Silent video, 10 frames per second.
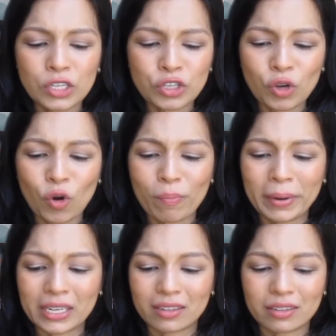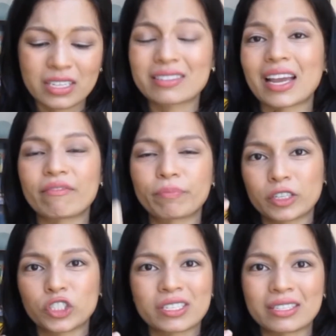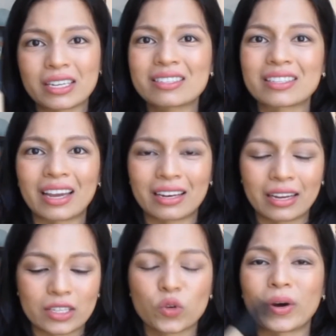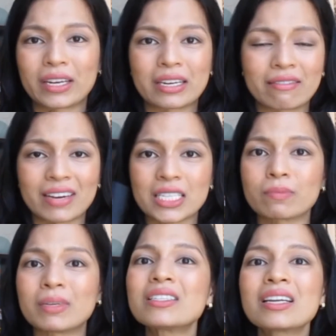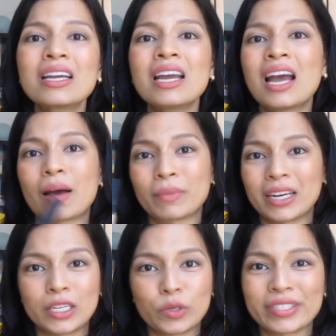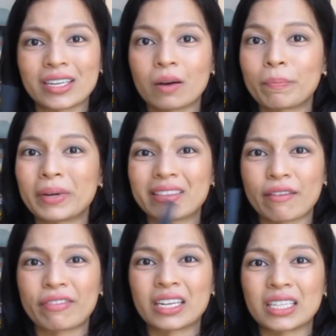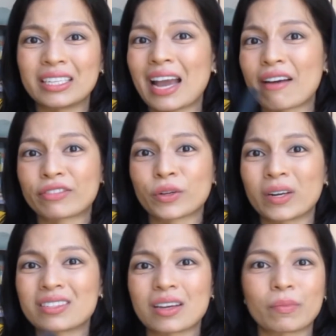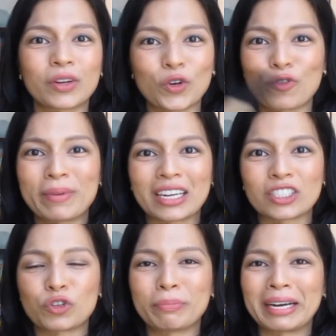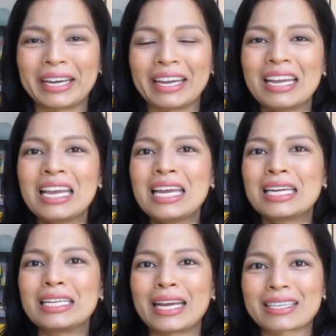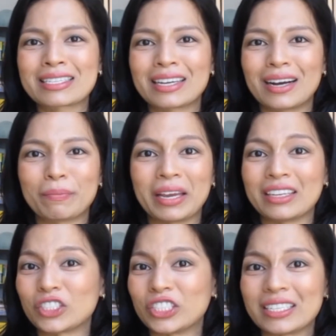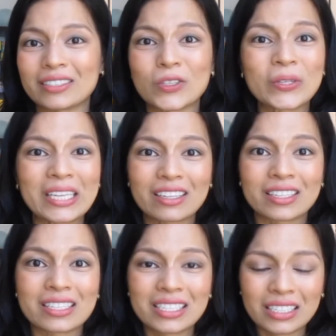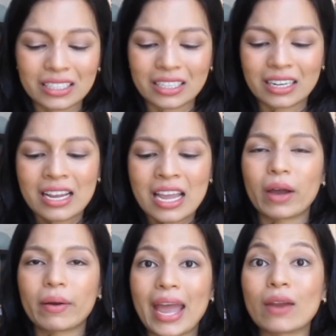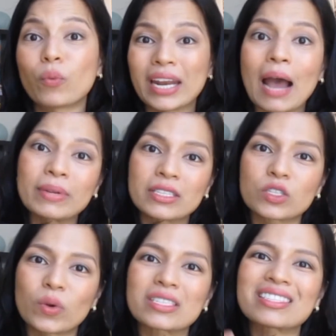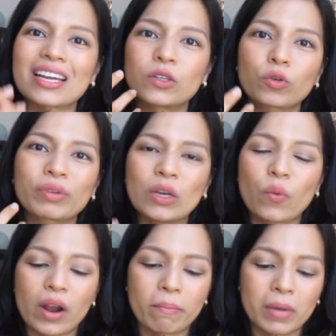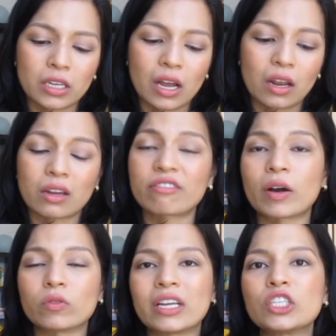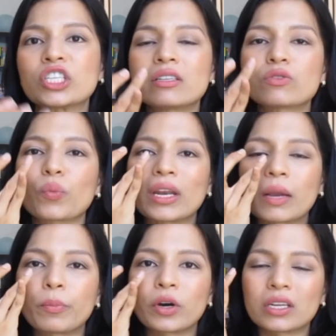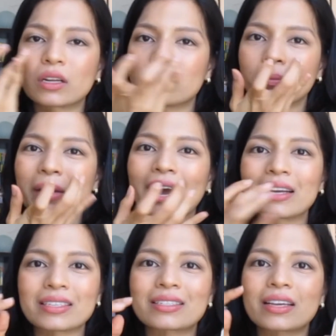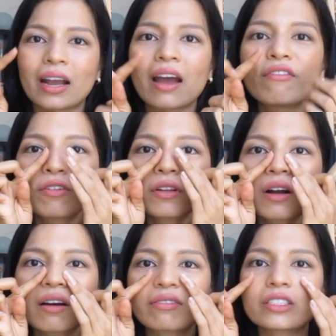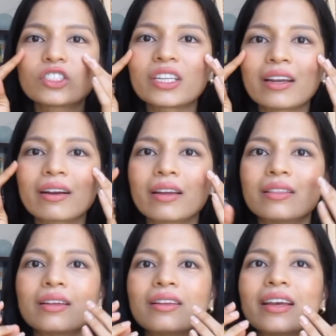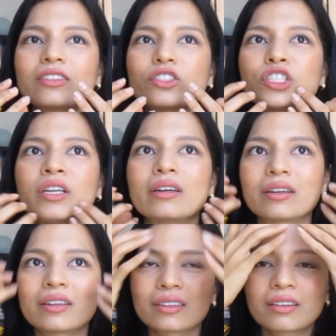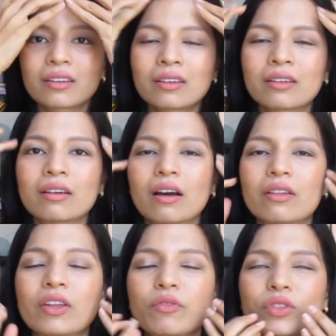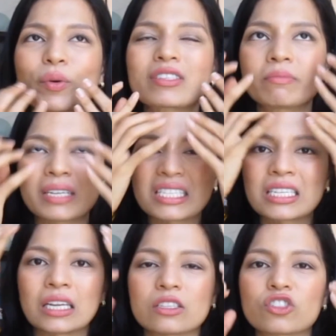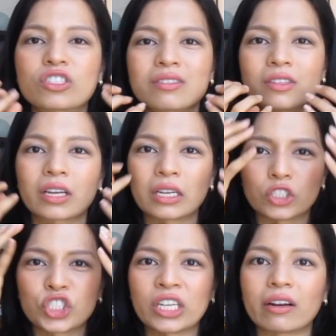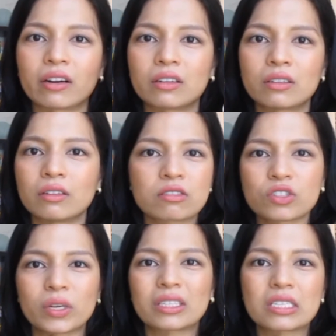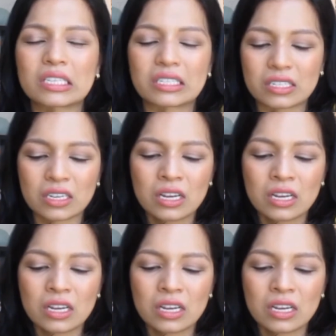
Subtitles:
So, but since I purchased this and it's quite an investment, I'm gonna use it up, but definitely afterwards I'm gonna go back to my NYX HD concealer. And what happens as well, since I don't really wear a lot of foundation, is when I put it under my eyes, it's like I have full coverage here, and then like sheer, the rest of my skin is just looking sheer, so it doesn't